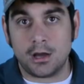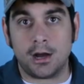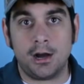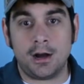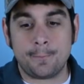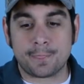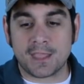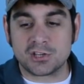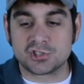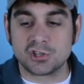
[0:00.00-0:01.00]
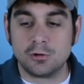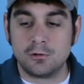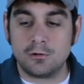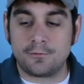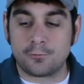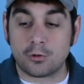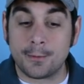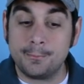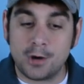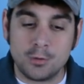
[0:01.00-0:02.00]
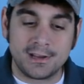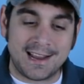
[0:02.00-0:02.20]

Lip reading: So for a moment,